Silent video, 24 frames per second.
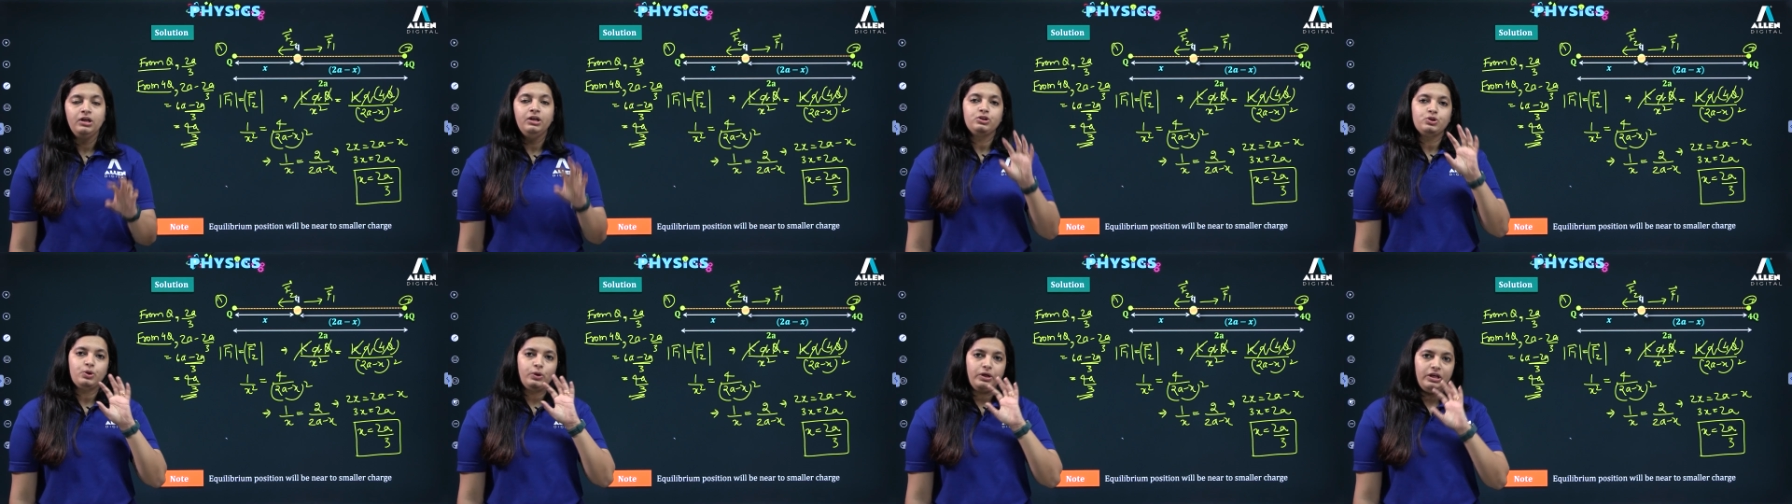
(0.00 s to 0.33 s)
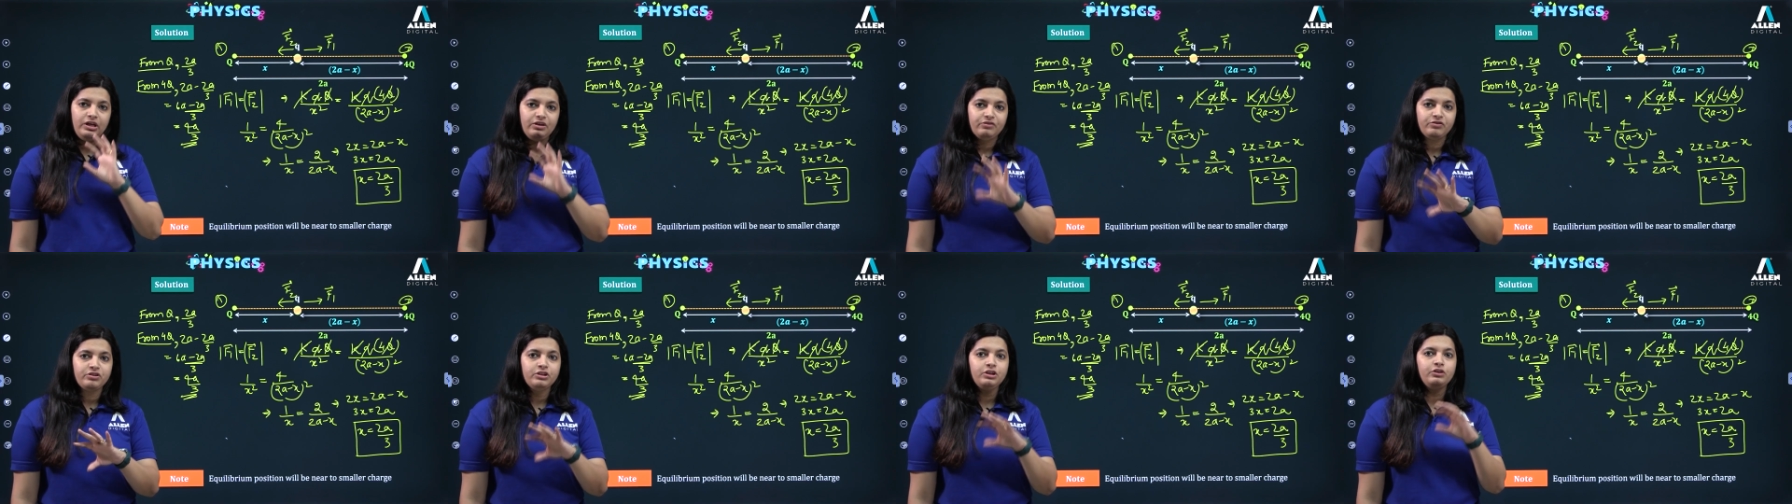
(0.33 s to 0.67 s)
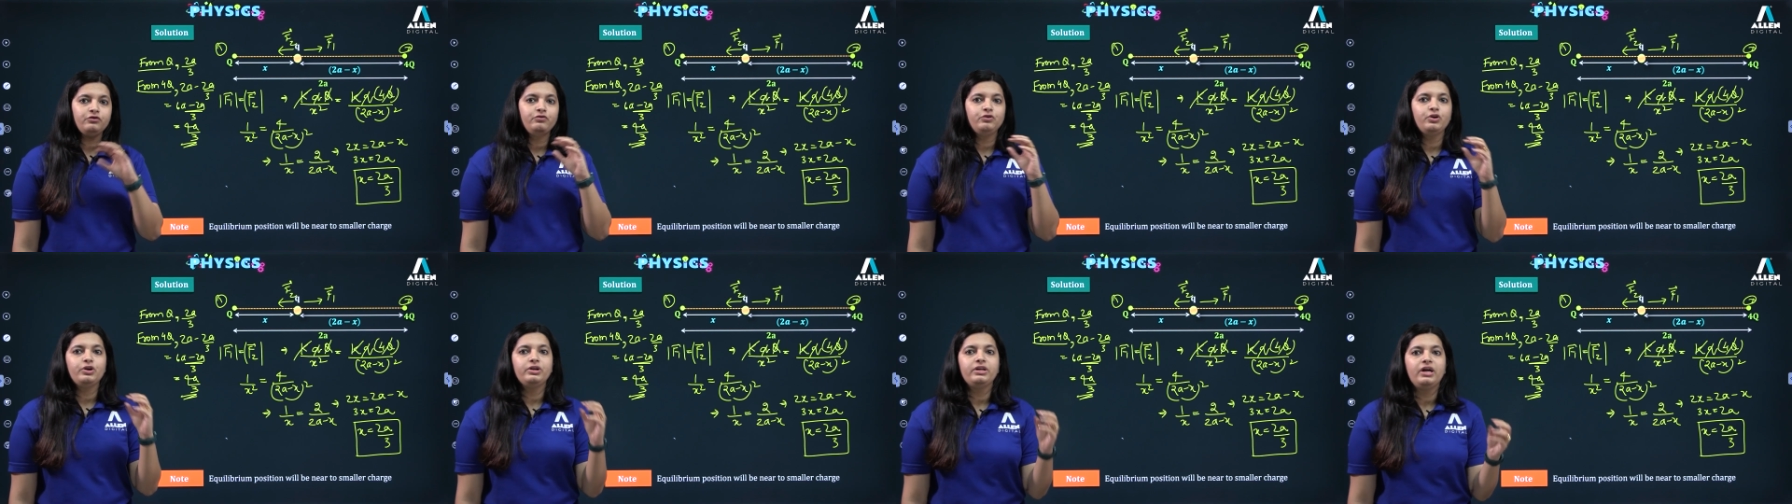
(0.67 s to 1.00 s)
So even
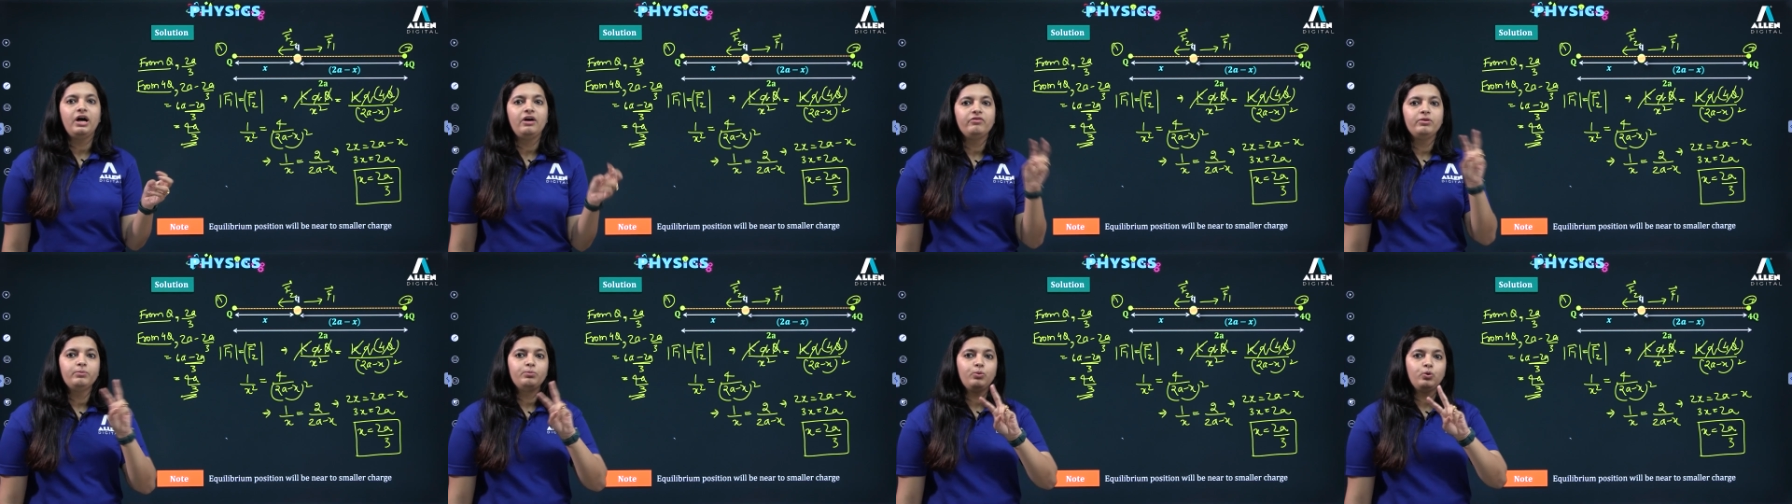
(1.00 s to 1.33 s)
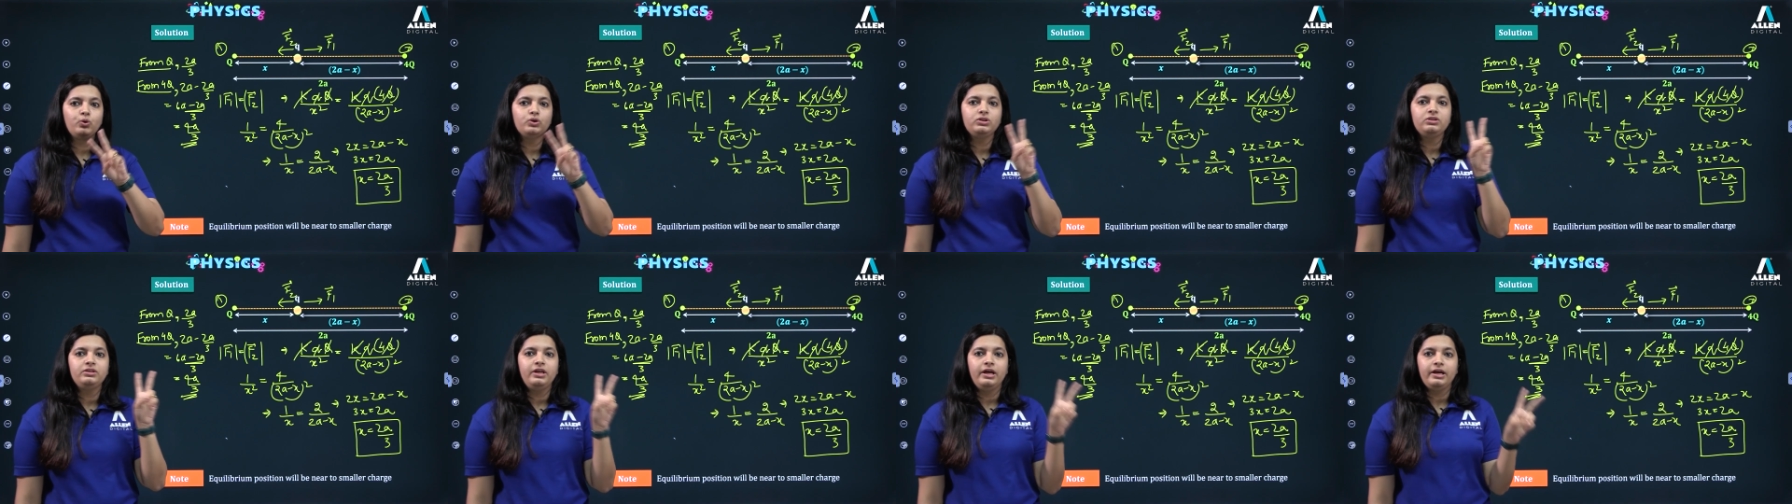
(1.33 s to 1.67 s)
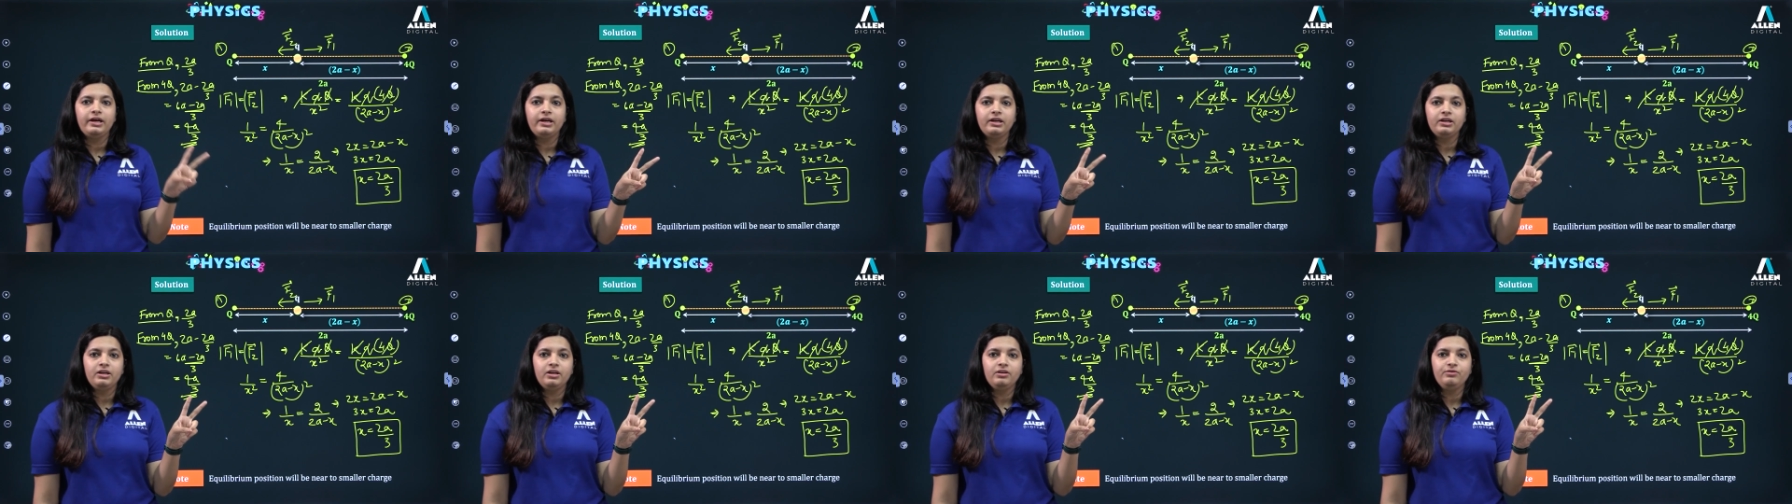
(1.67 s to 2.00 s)
if you are having both
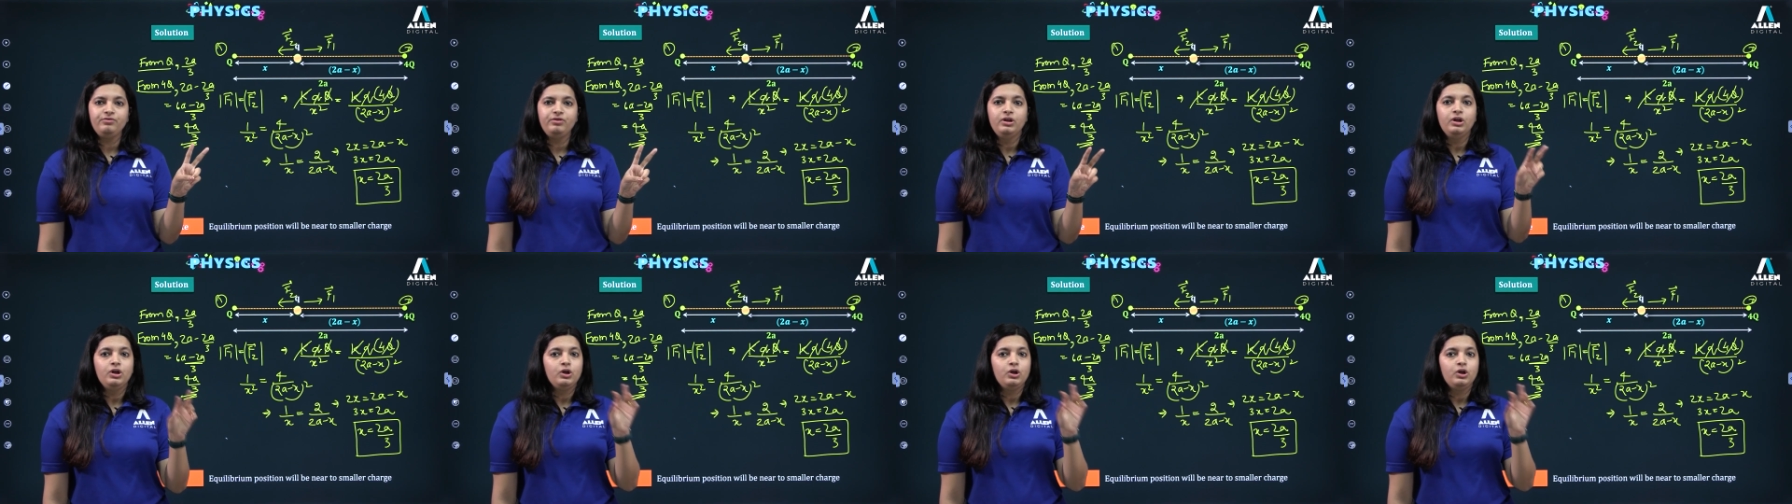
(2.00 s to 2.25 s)
negative,